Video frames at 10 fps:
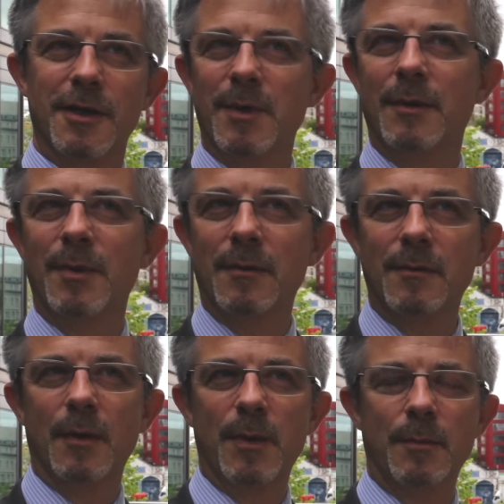to be a
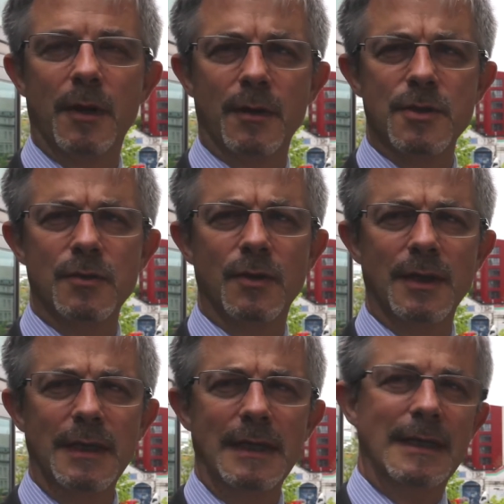big part of the story.
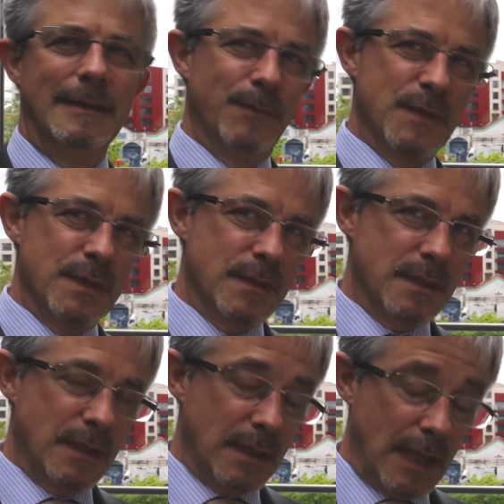
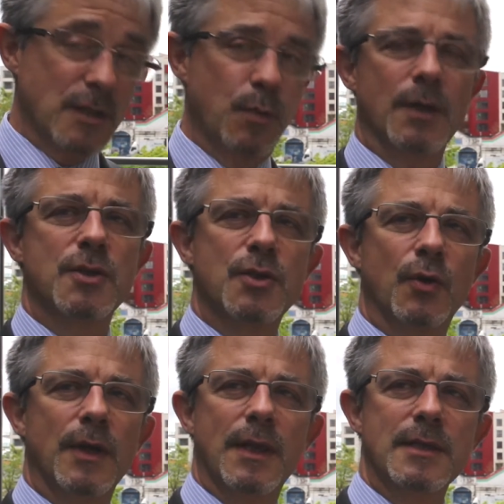That's one
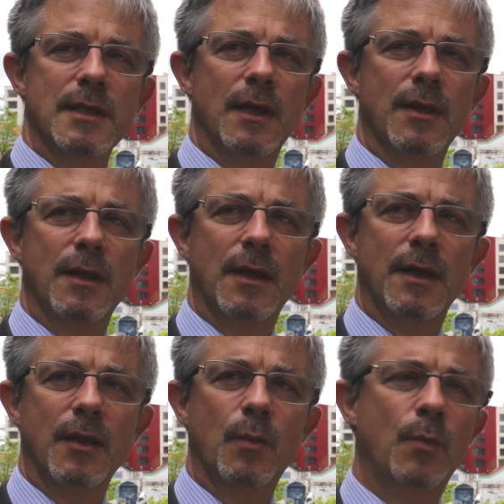story. There's
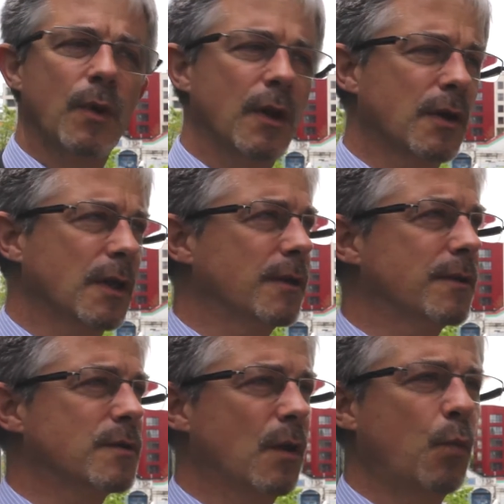another one. We're looking at
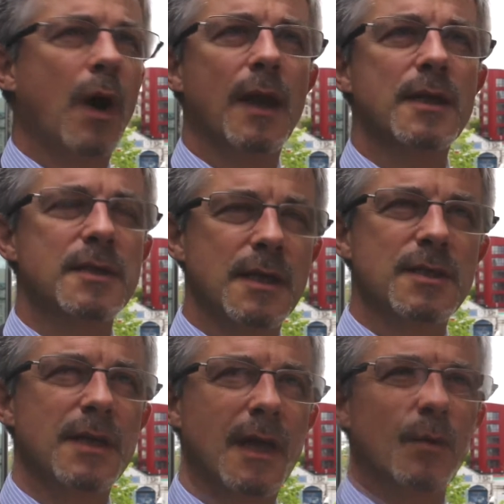wireless
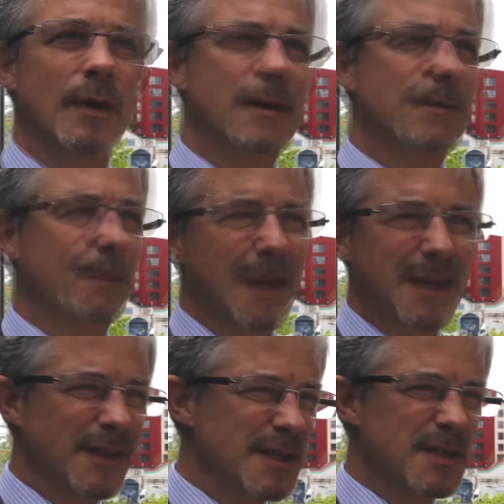sensor networks, but
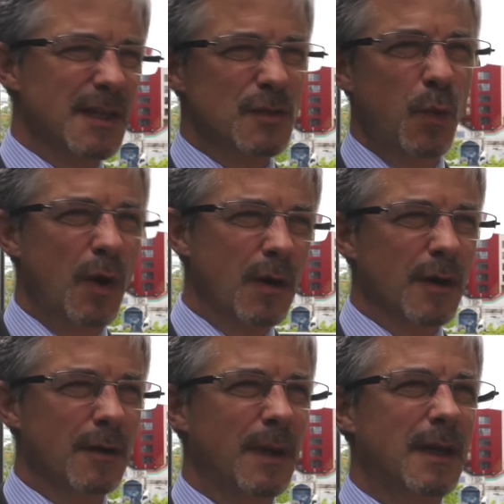making these things
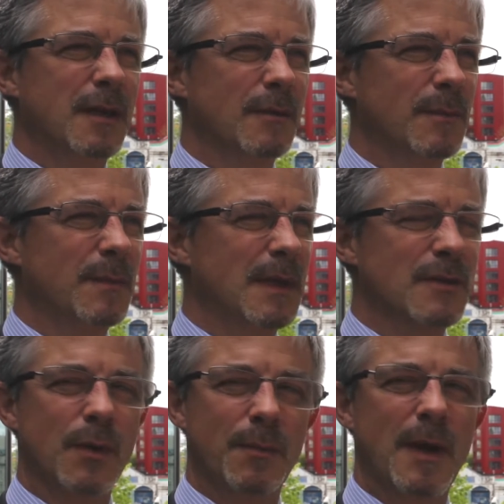work and making them
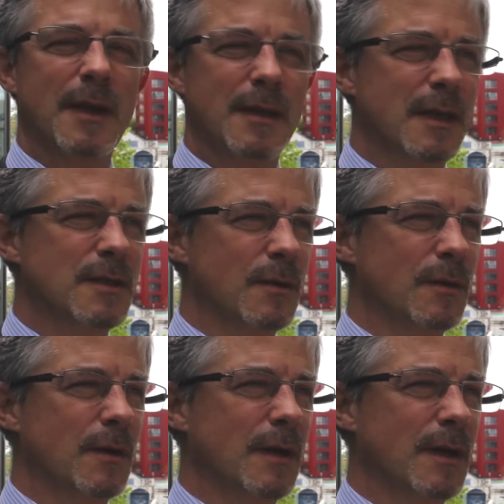into
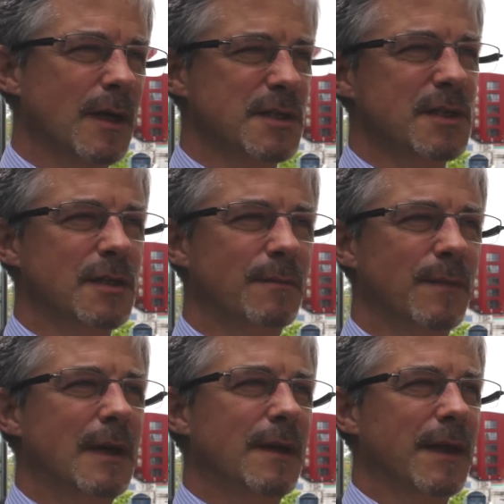a system
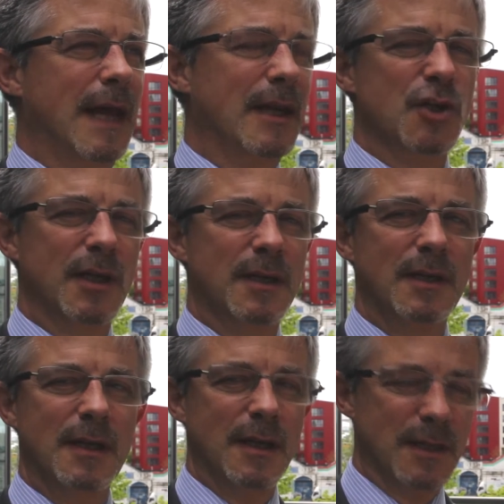that
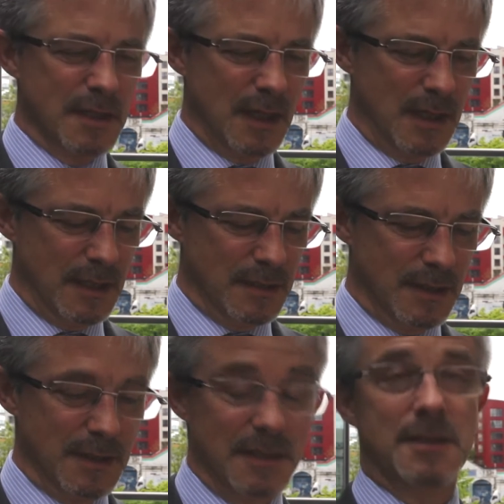actually
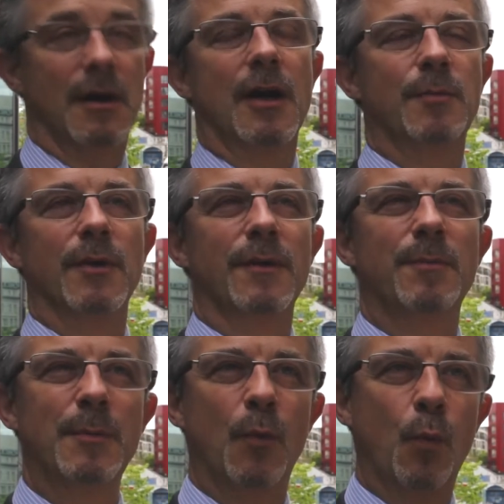is desirable and
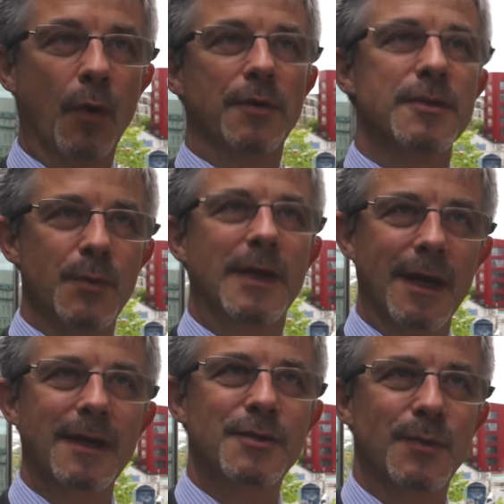people want to
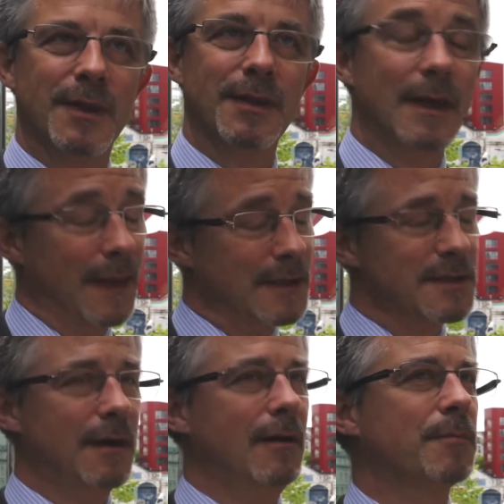engage with. That's
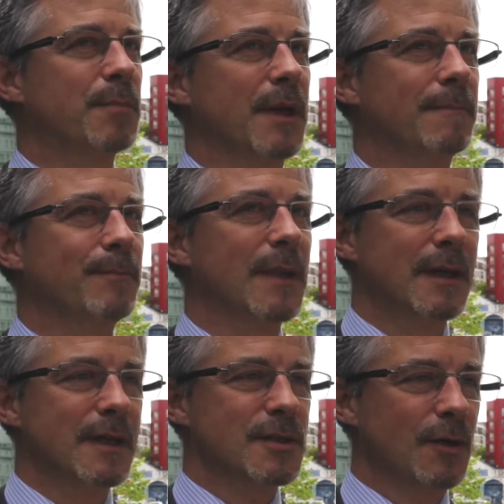the hard bit.
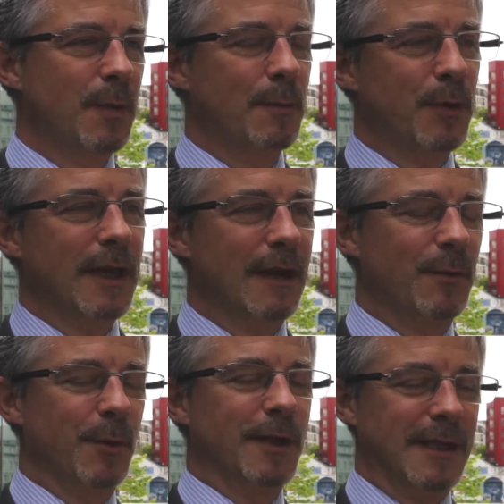So by bringing
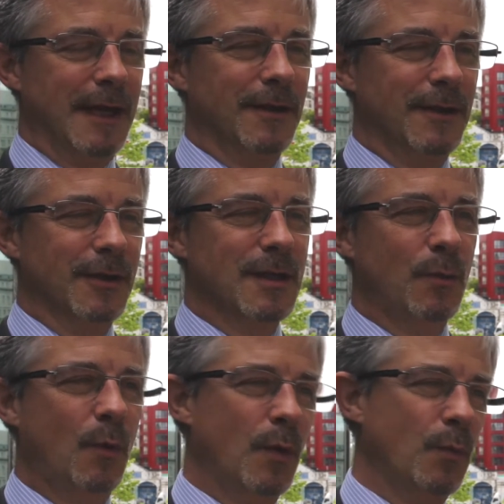everybody together, you can say,
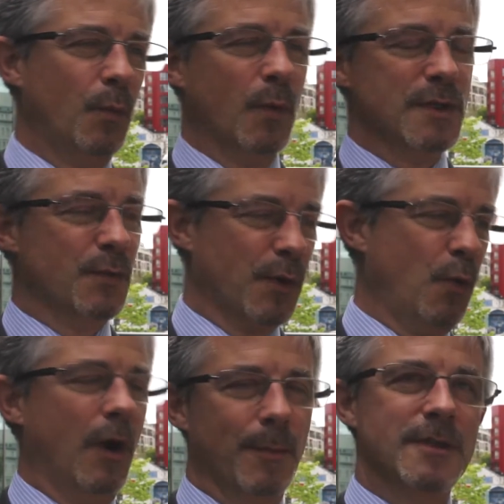well, what's the
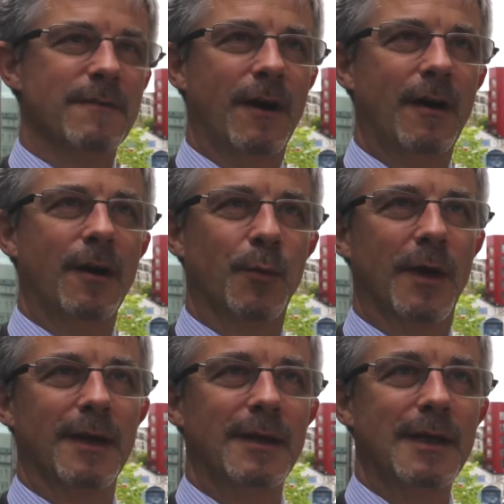requirements of the
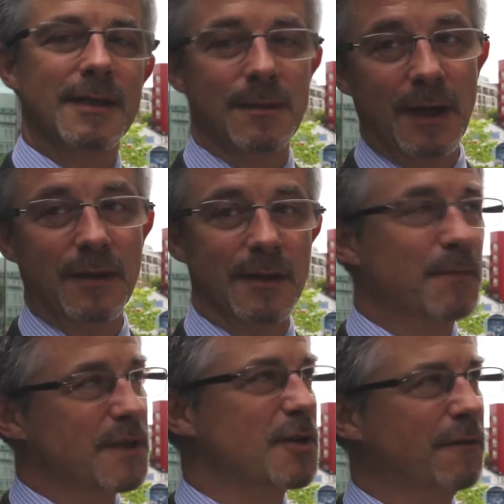hardware to make
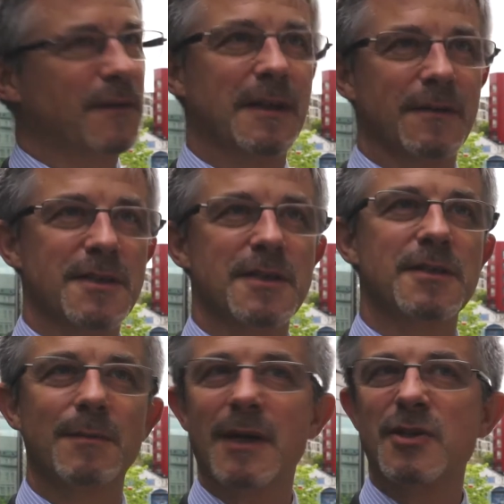the soft end of the
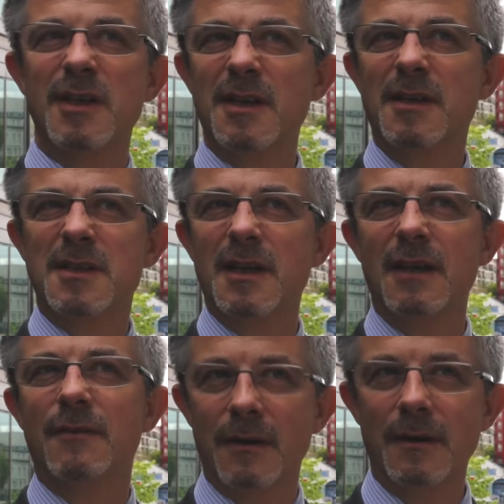system actually
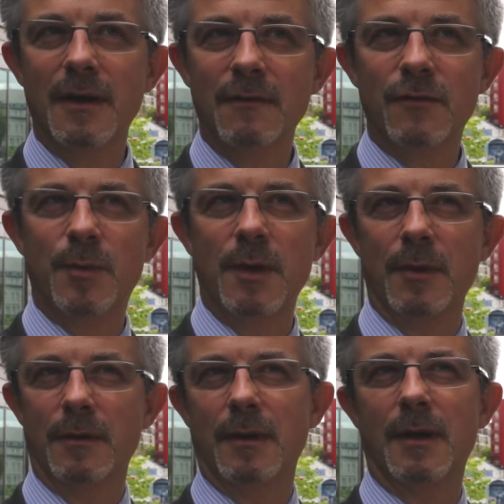deliver for
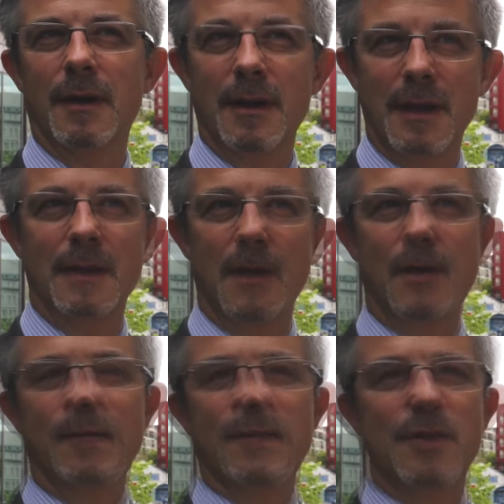people in the
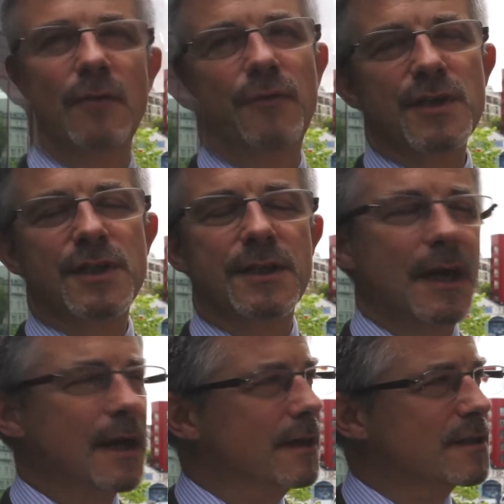homes? The conference
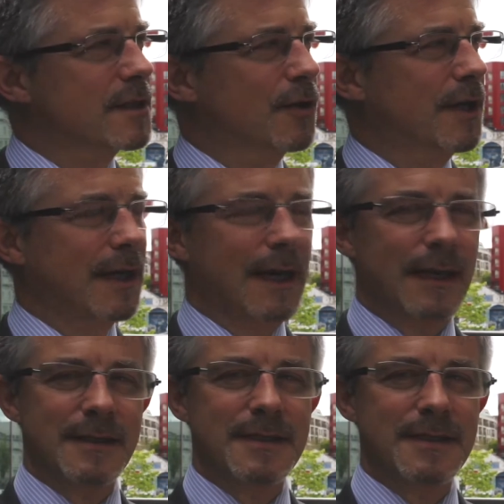today is looking at